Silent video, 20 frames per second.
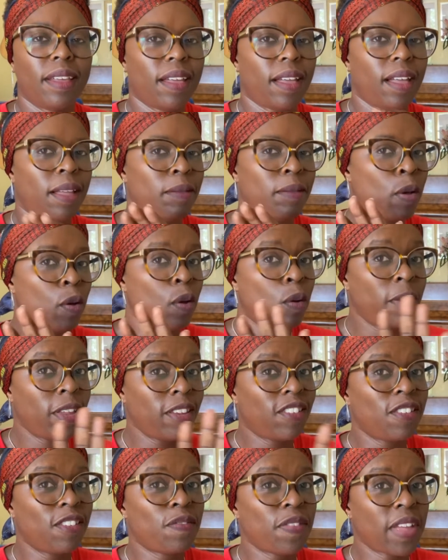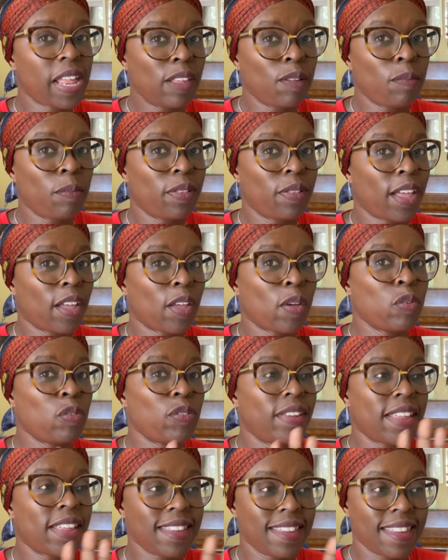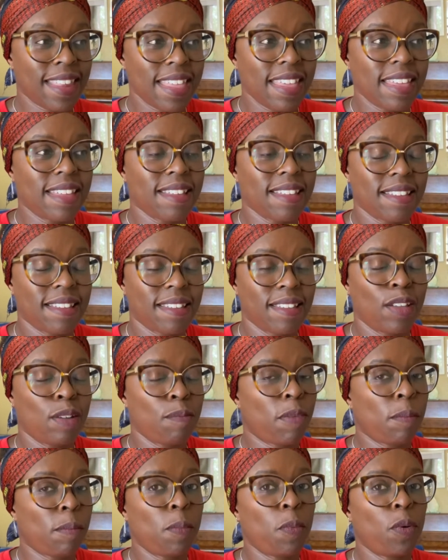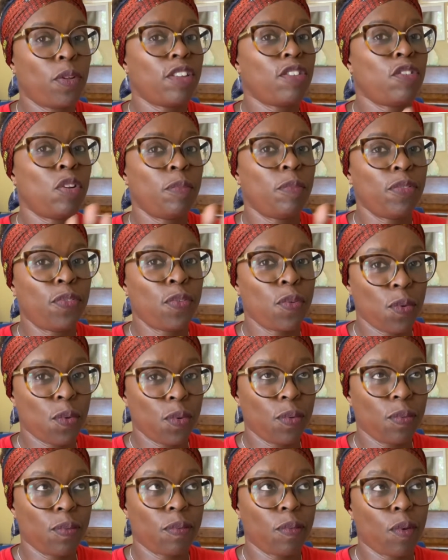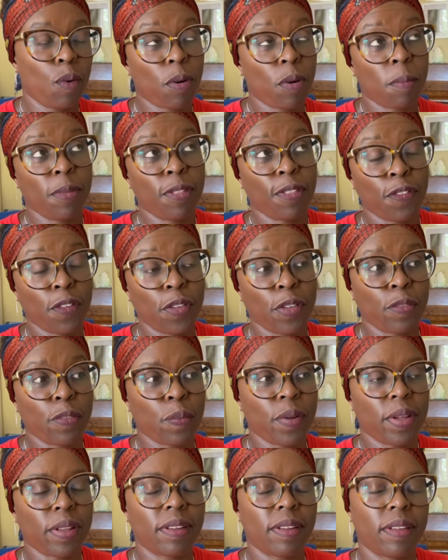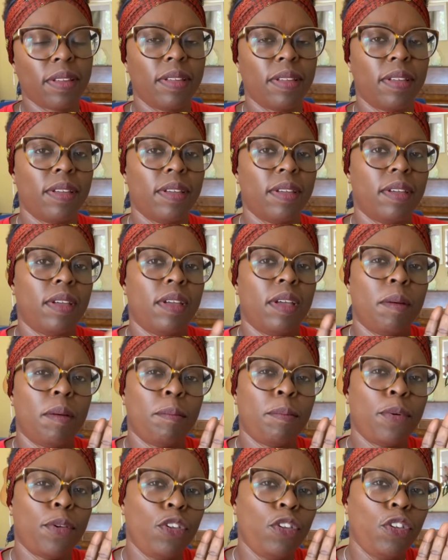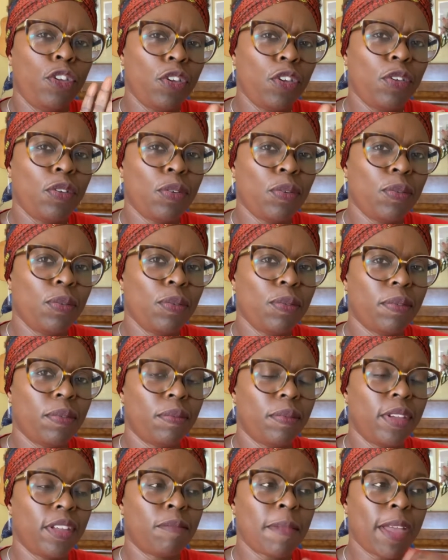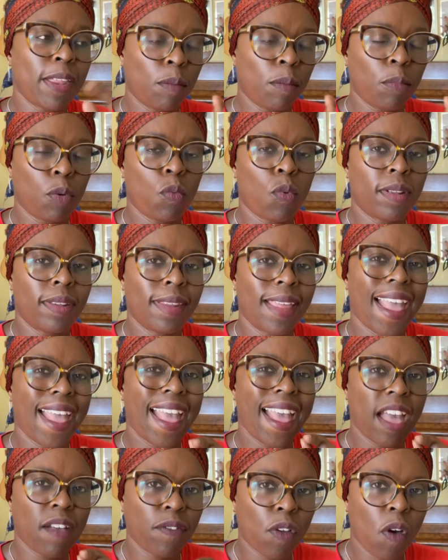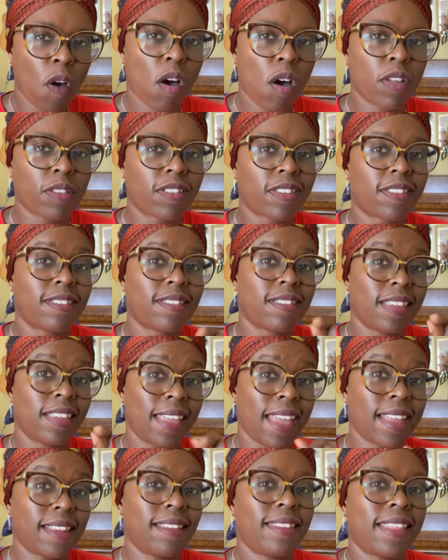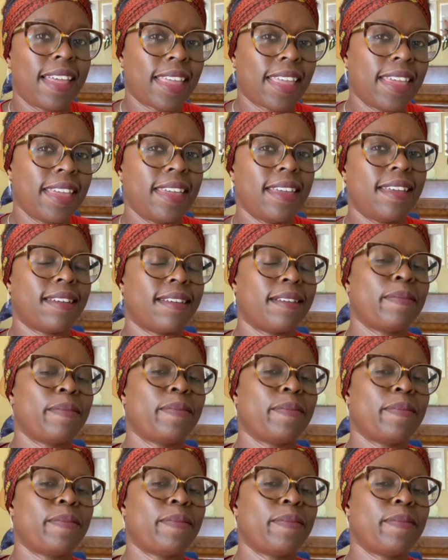I know I mentioned valuable, that goes without saying. You could probably put that as number 4, or probably the first one. But here's my number 1, have costs to get to that gig.